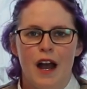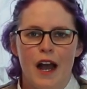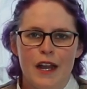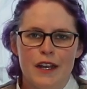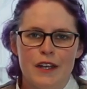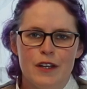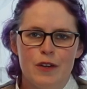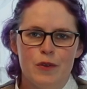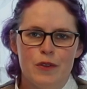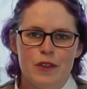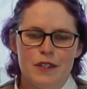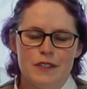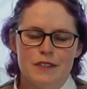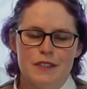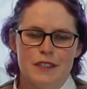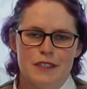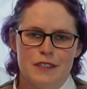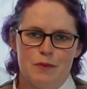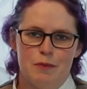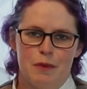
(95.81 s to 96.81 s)
I know this
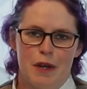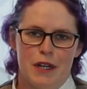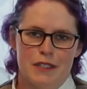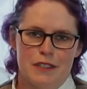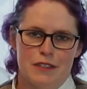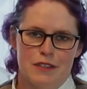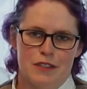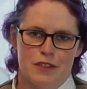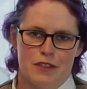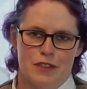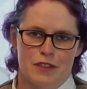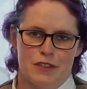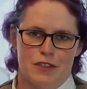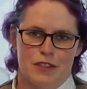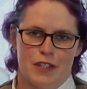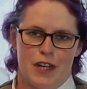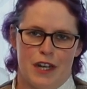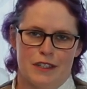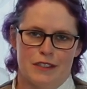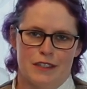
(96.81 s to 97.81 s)
gets mocked as a
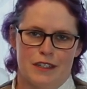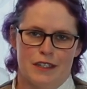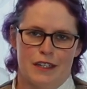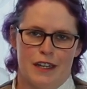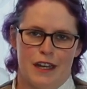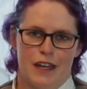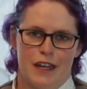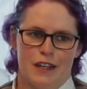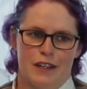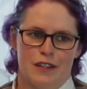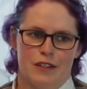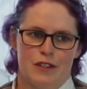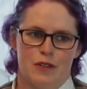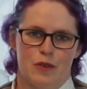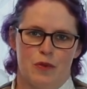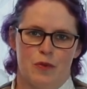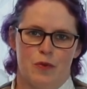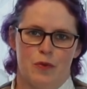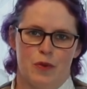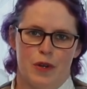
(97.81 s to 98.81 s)
search tactic, and
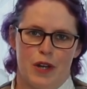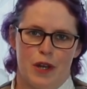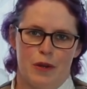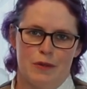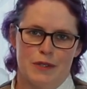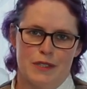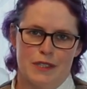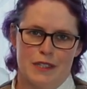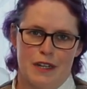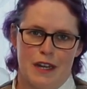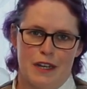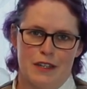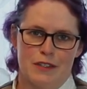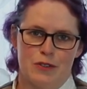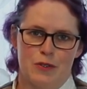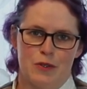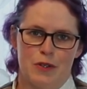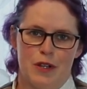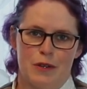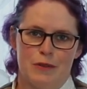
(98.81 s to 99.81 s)
when I was in high
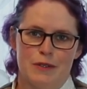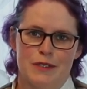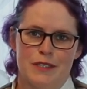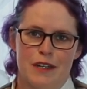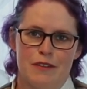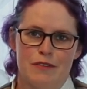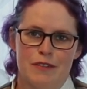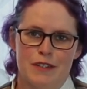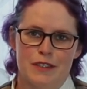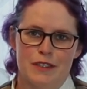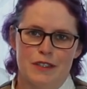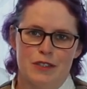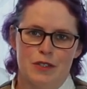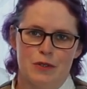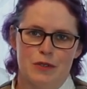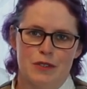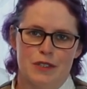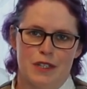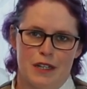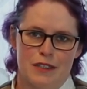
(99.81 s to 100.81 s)
school, I was definitely
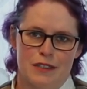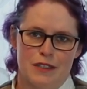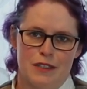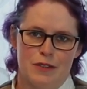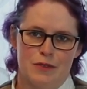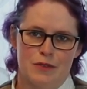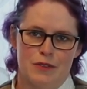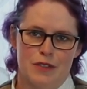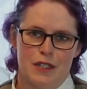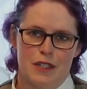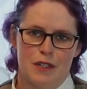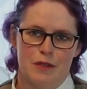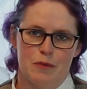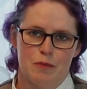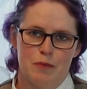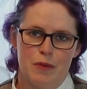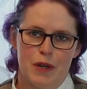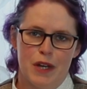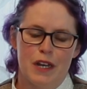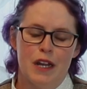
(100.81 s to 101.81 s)
told not to use it,
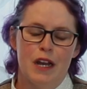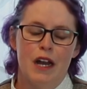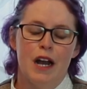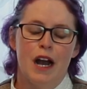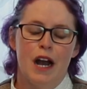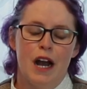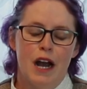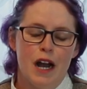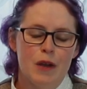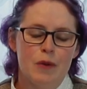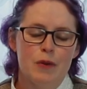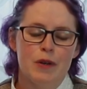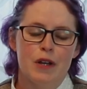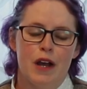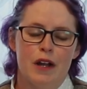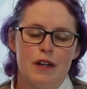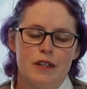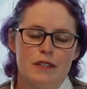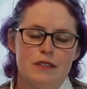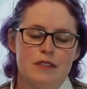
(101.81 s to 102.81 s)
but I would
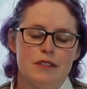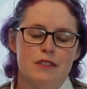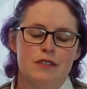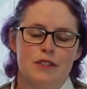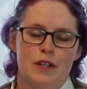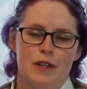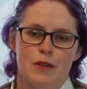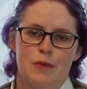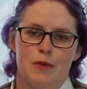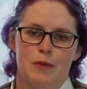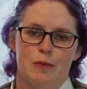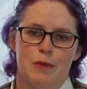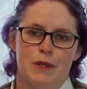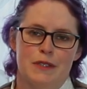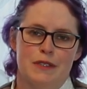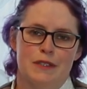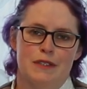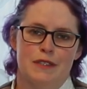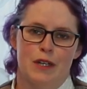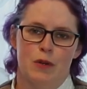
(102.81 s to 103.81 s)
honestly start with
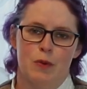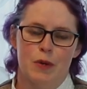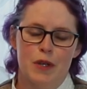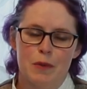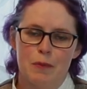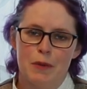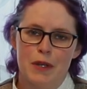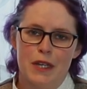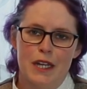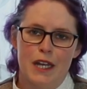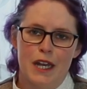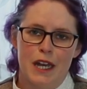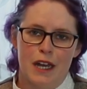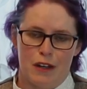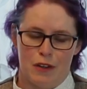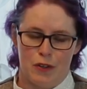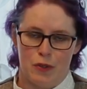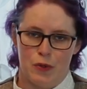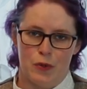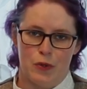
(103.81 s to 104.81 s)
places like Wikipedia
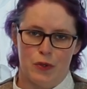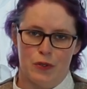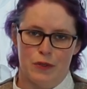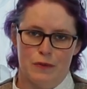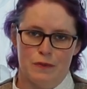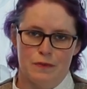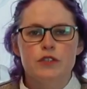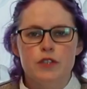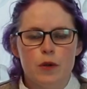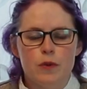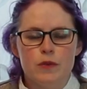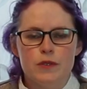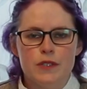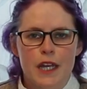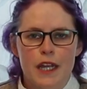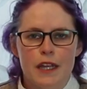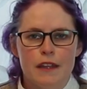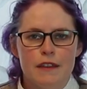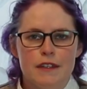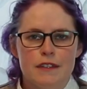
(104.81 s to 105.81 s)
and Google. Don't
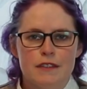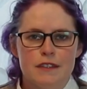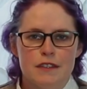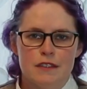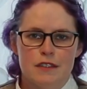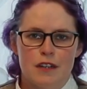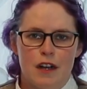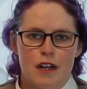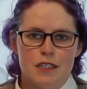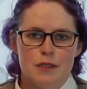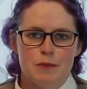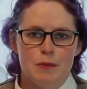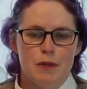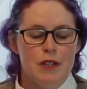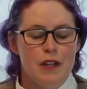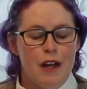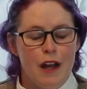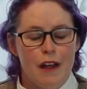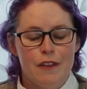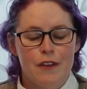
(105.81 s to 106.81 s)
take these as
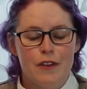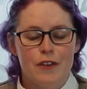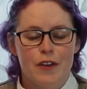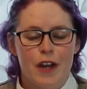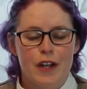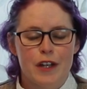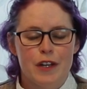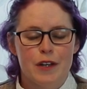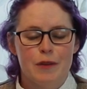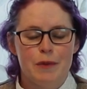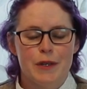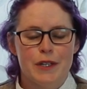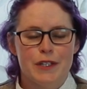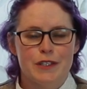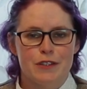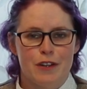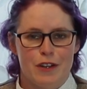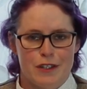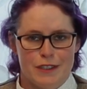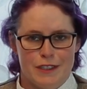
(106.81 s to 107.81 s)
gospel, and they're not going to be
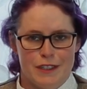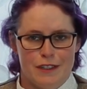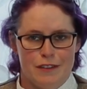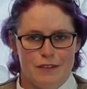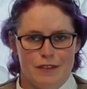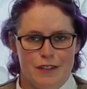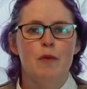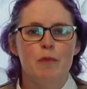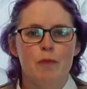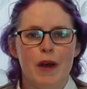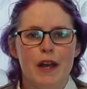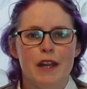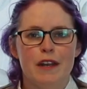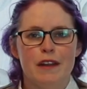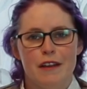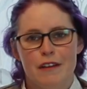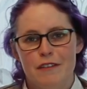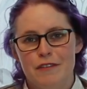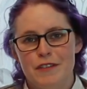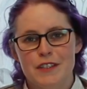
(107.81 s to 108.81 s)
exhaustive.
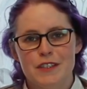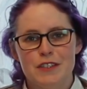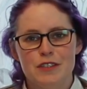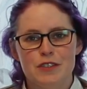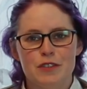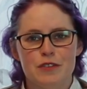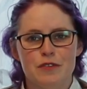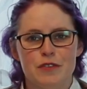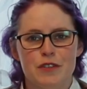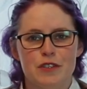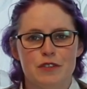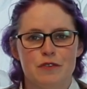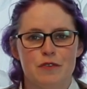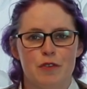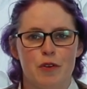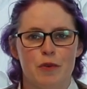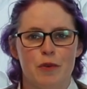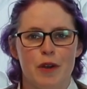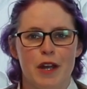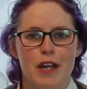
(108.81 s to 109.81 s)
But if this is your first
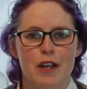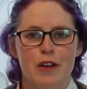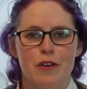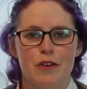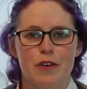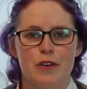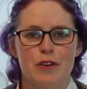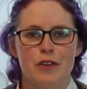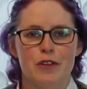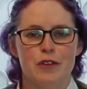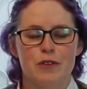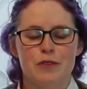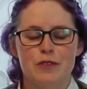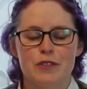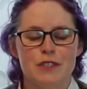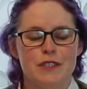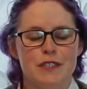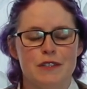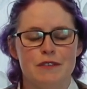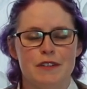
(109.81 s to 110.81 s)
foray, or you
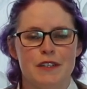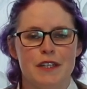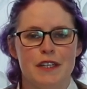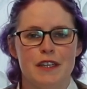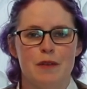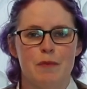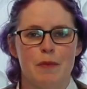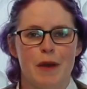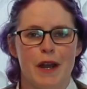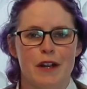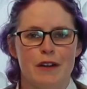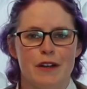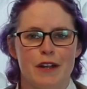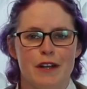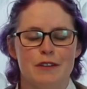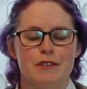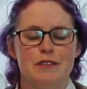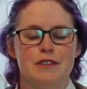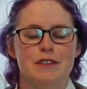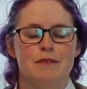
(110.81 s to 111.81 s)
just even need the
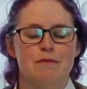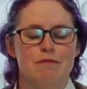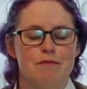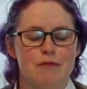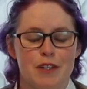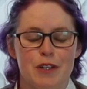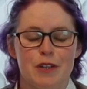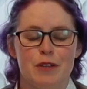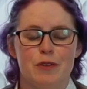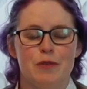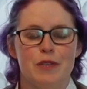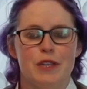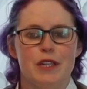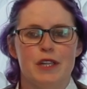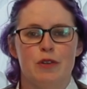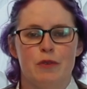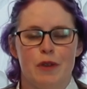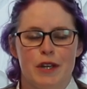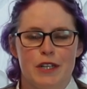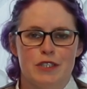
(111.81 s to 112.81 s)
background, they are really
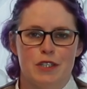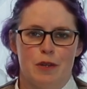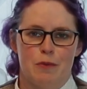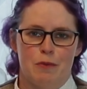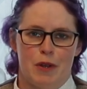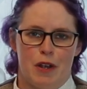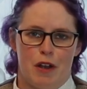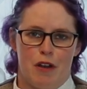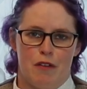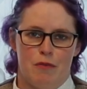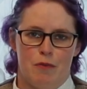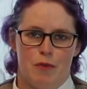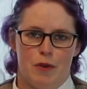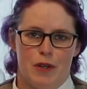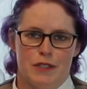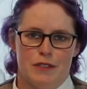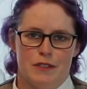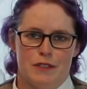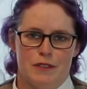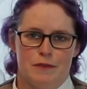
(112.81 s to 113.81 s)
great jumping off
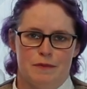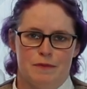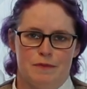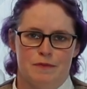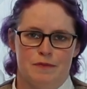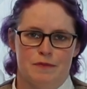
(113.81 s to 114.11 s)
points.